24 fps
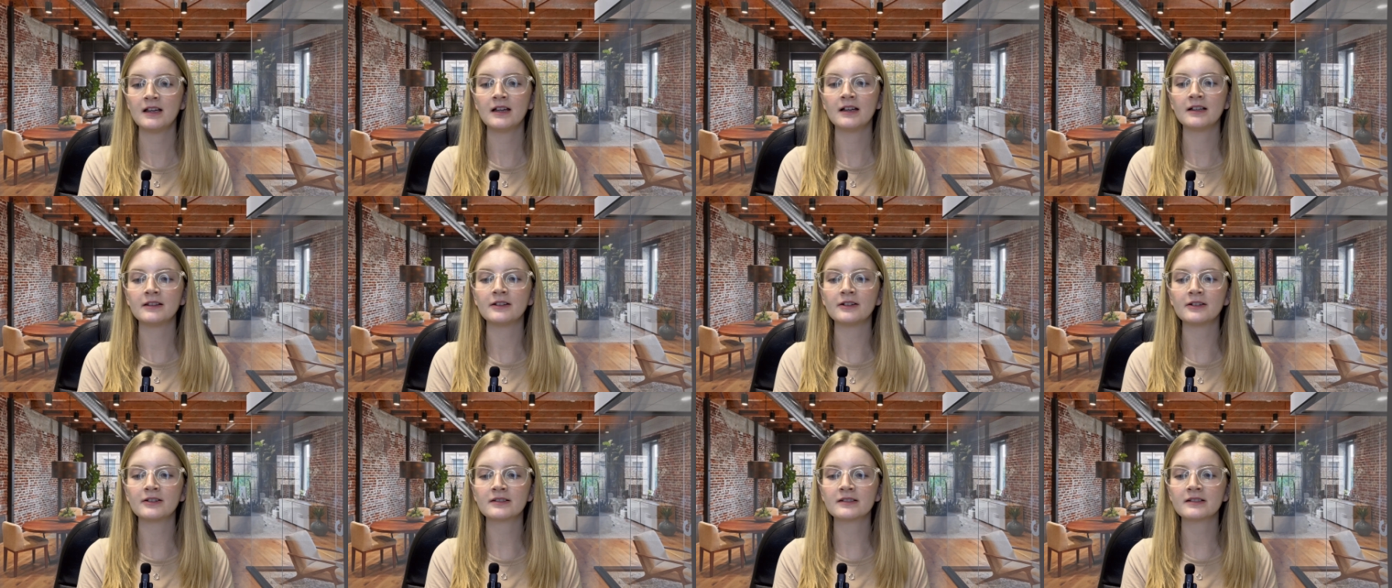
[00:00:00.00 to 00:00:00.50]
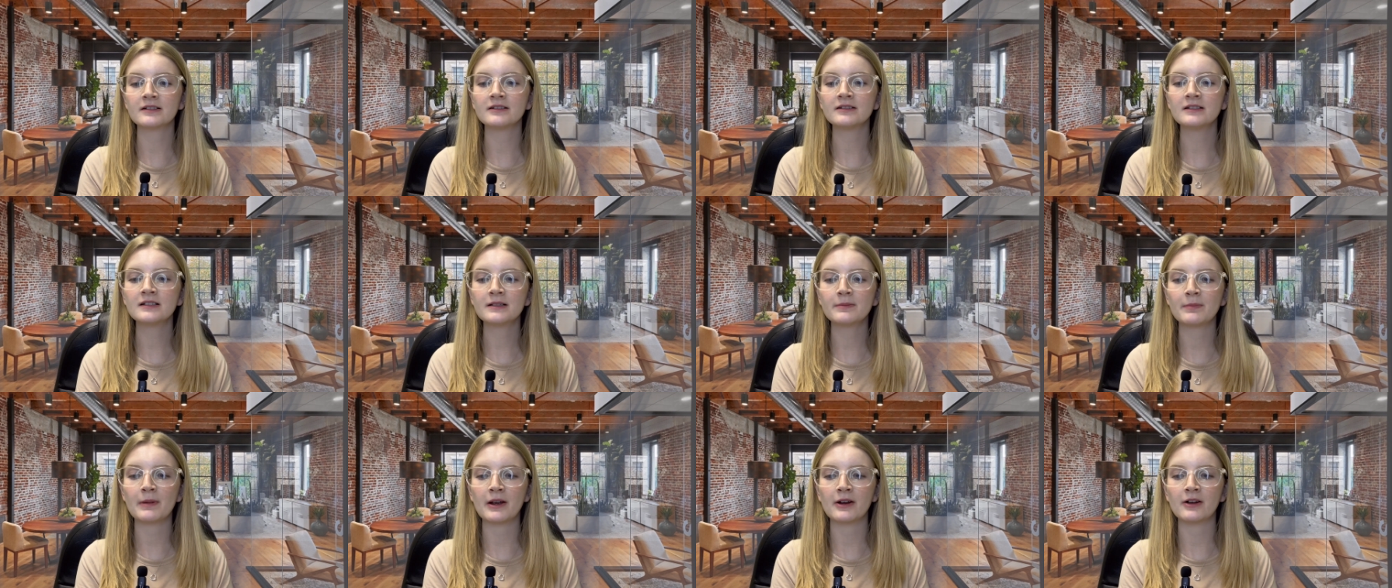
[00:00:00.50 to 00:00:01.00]
there are still
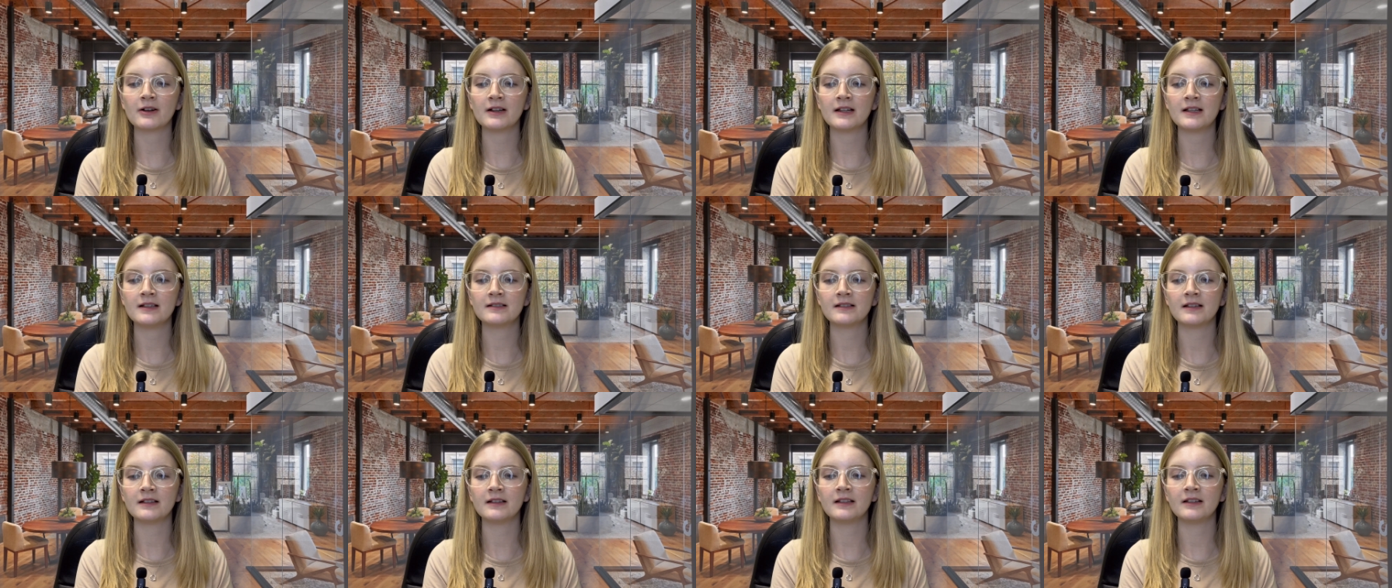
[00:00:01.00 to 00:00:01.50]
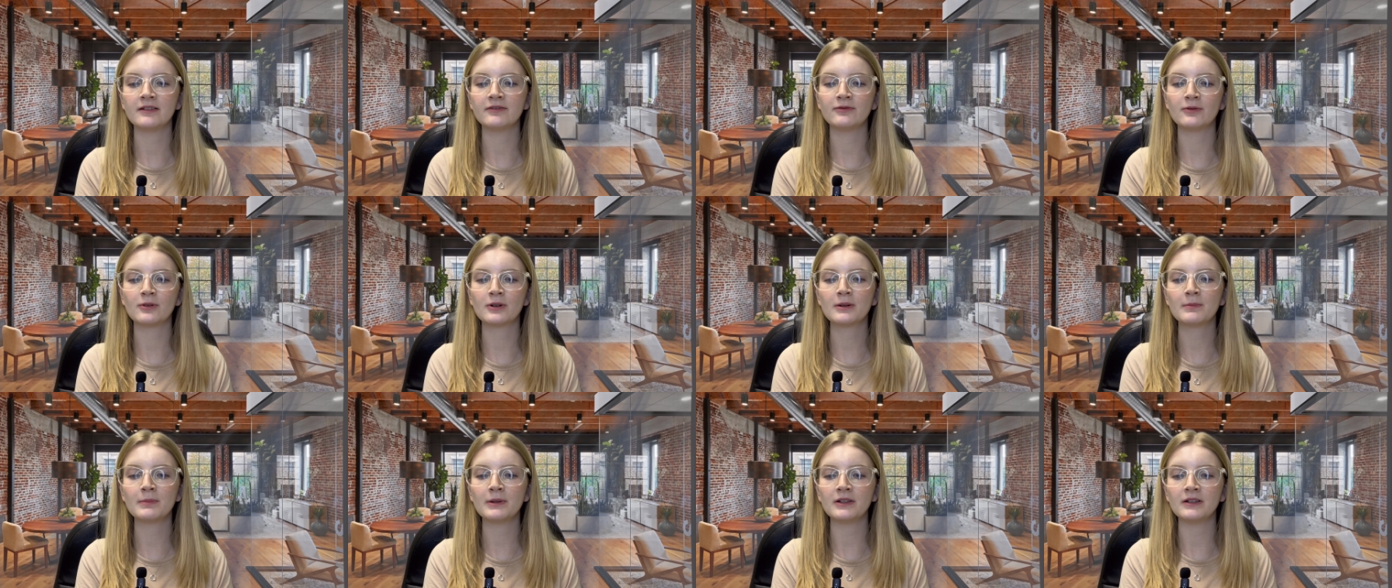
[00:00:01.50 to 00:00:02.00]
disparities in the
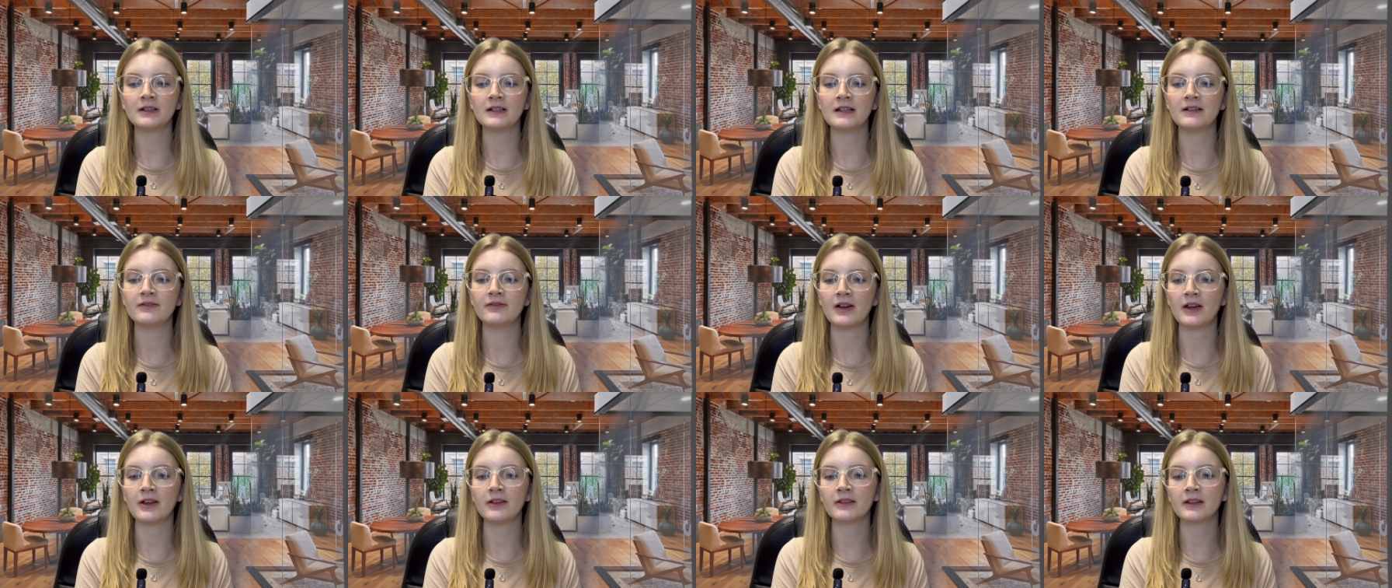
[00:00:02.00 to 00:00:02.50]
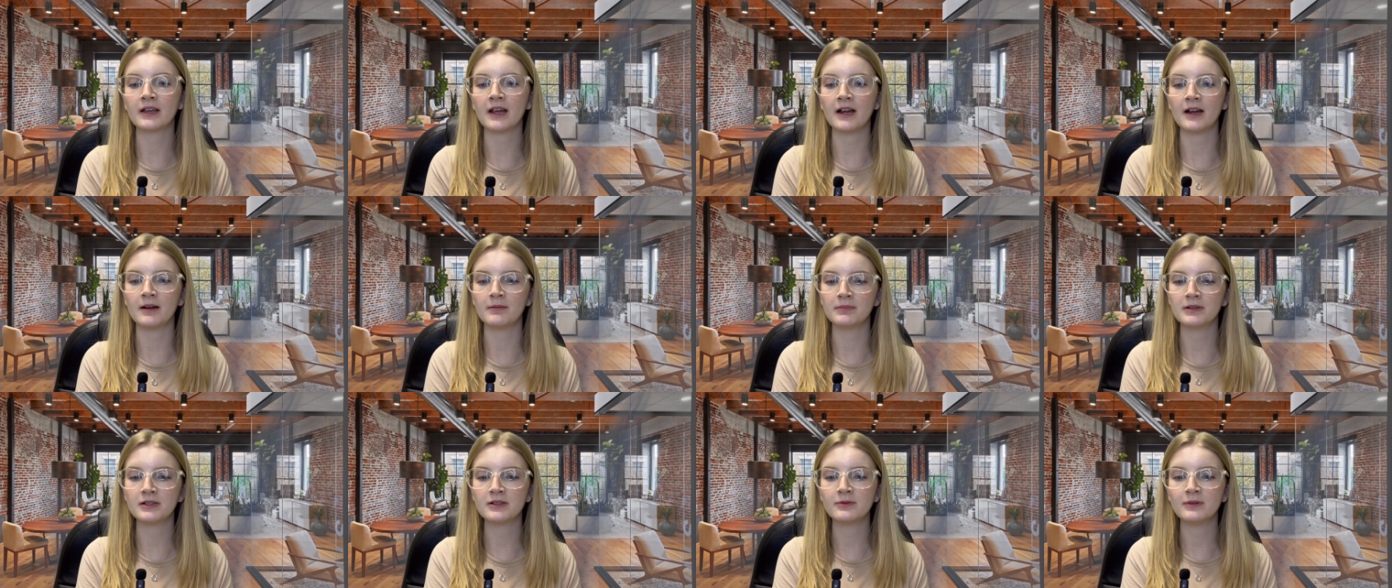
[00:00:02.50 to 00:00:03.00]
affordability of healthcare
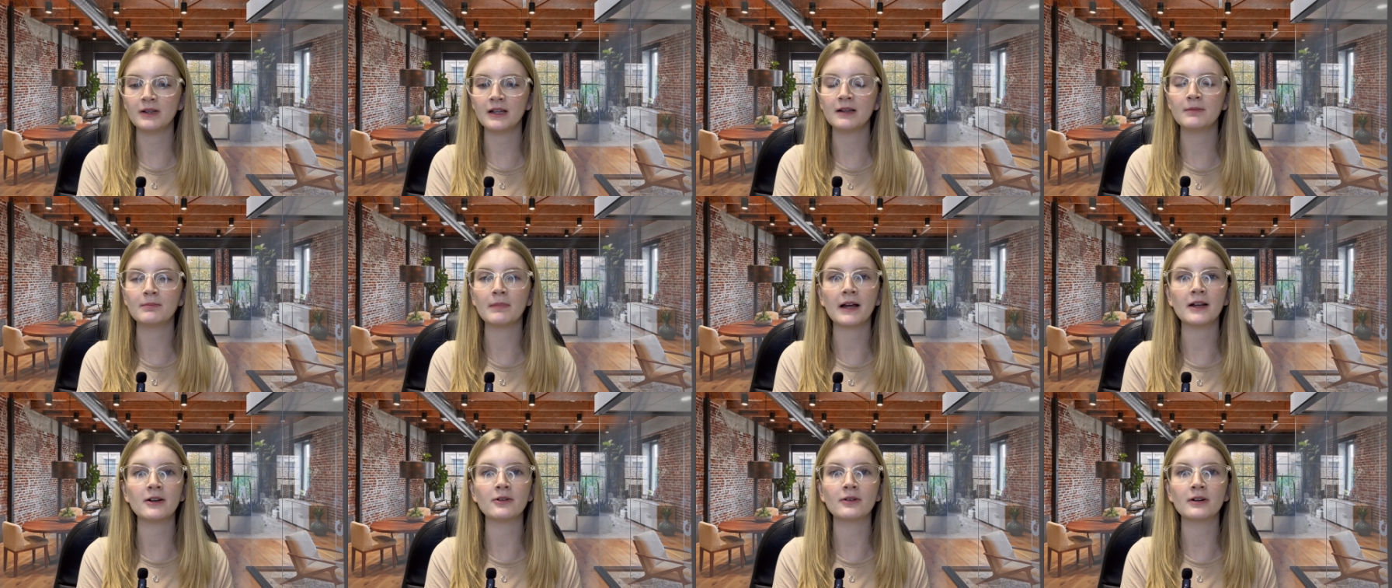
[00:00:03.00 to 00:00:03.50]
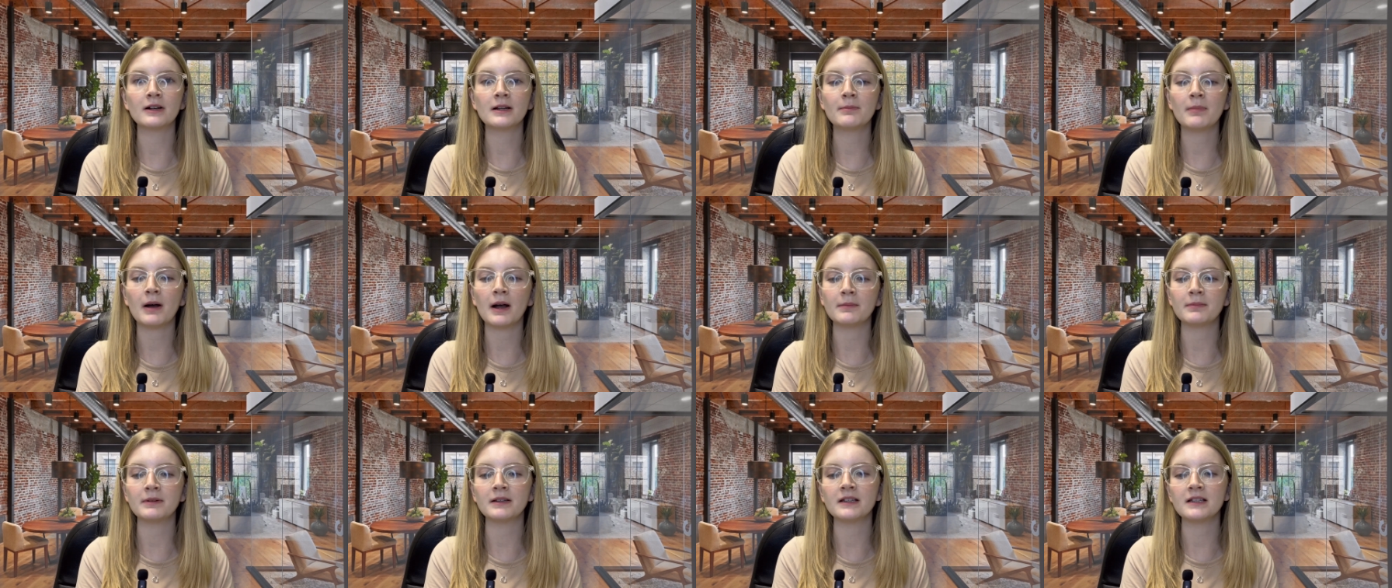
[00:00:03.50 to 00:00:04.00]
between minority
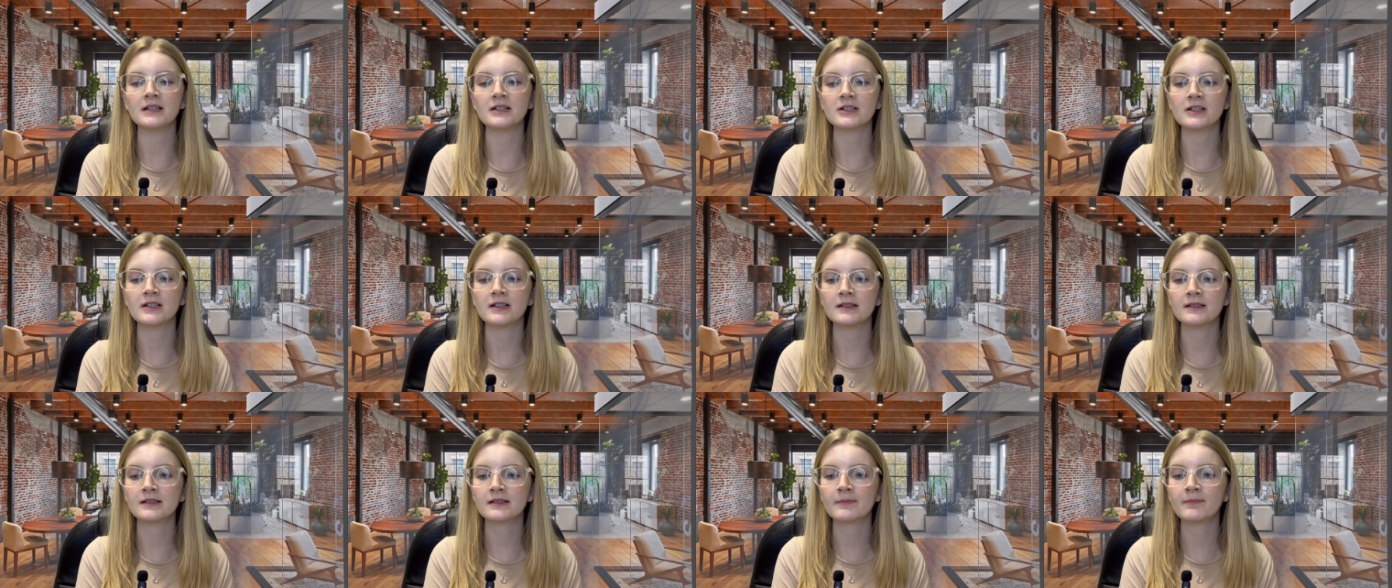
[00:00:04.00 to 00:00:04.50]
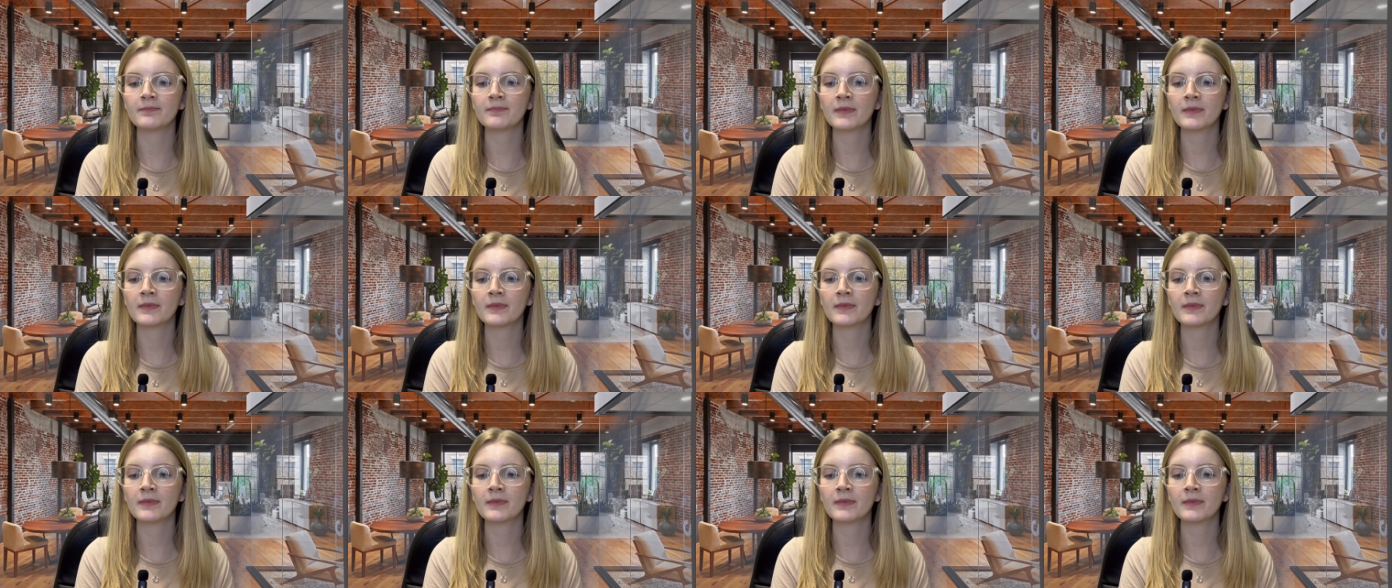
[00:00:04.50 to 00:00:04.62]
populations.